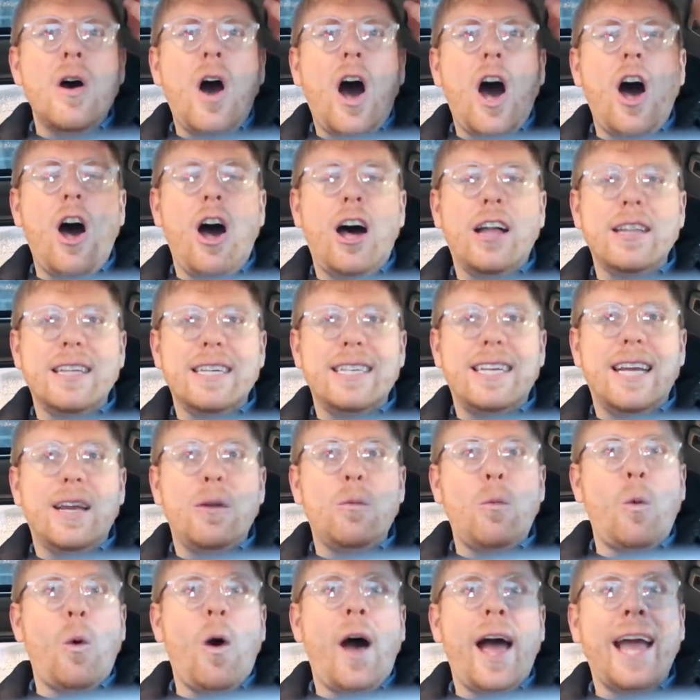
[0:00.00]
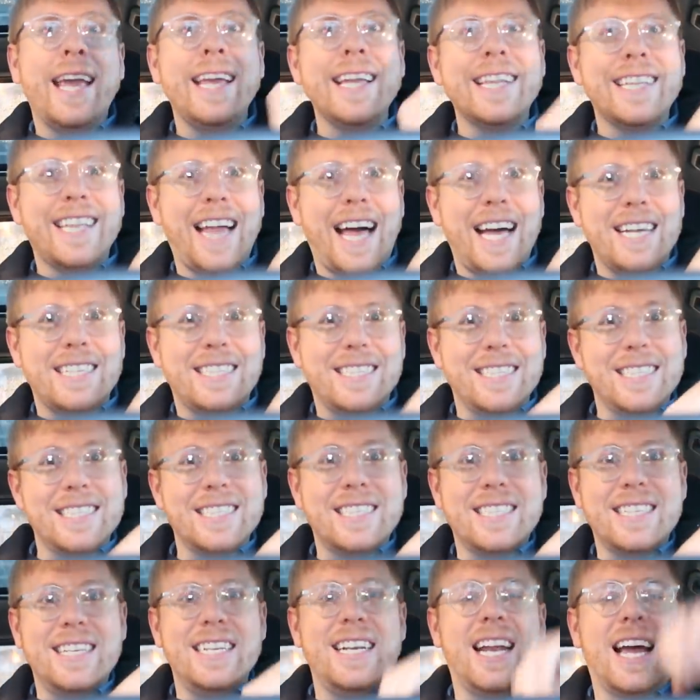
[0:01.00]
holiday wine
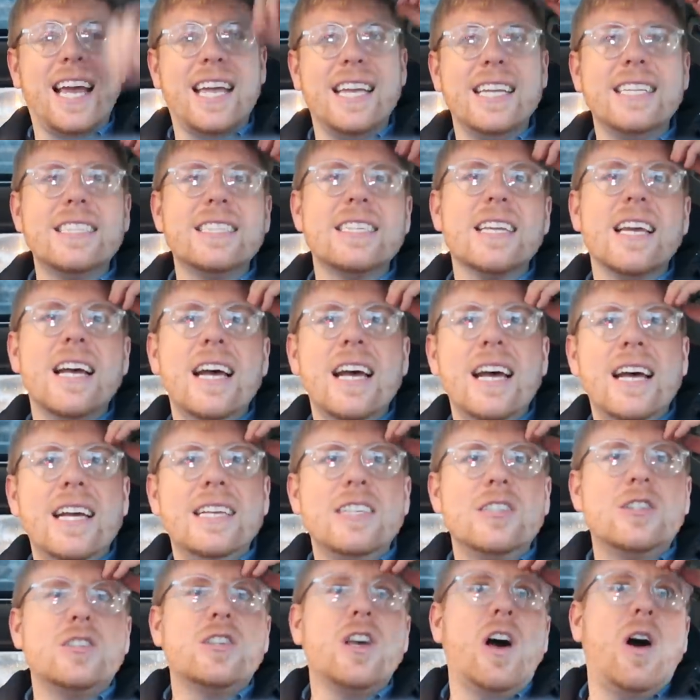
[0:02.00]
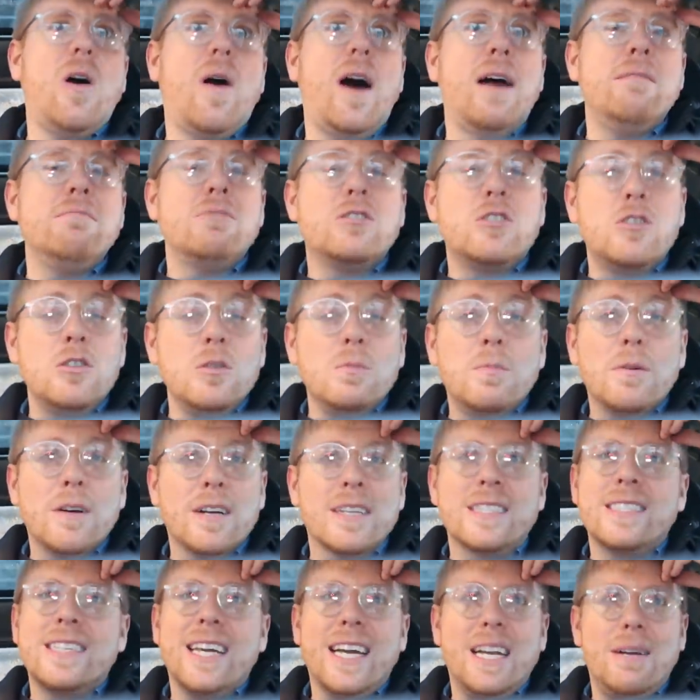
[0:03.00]
glasses tonight, so I'm super
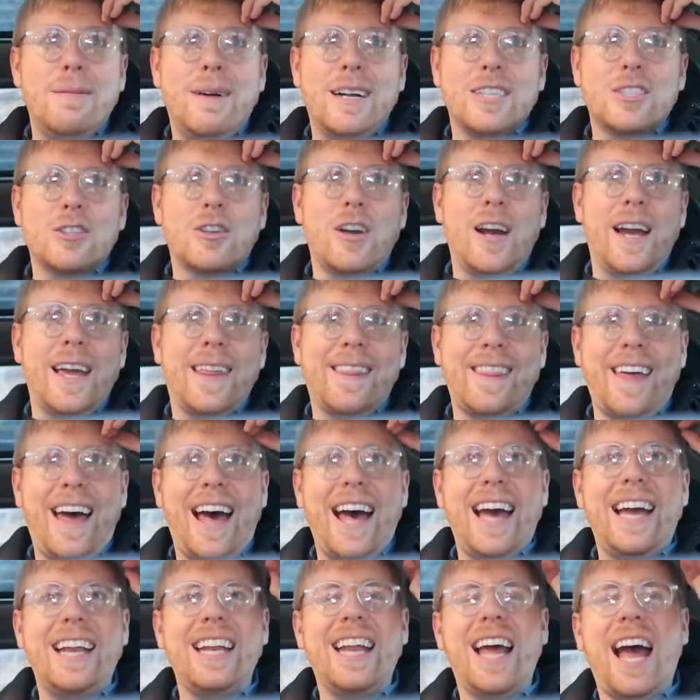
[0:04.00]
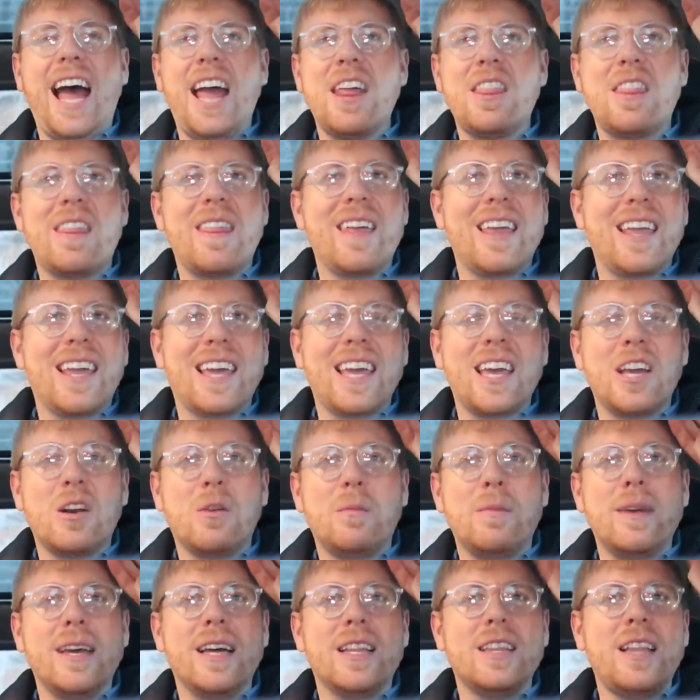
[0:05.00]
excited about trying that. I think
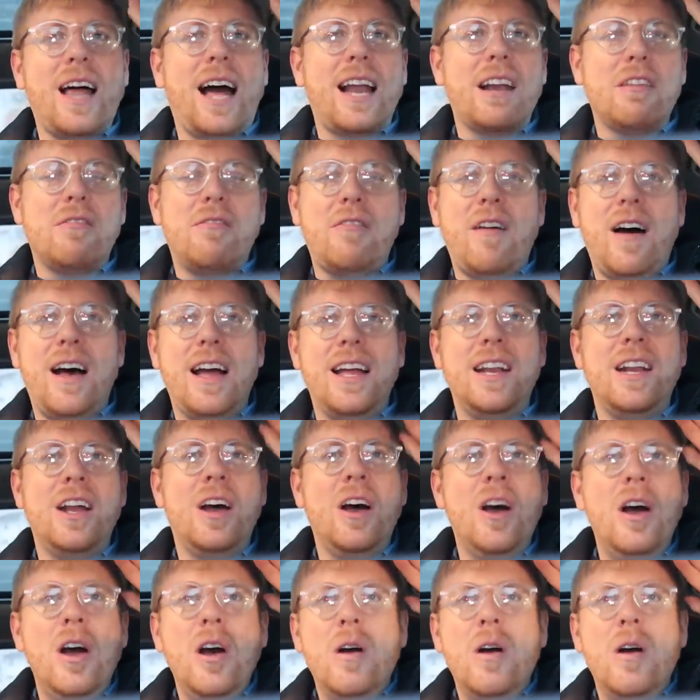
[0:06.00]
it'll be a lot of fun.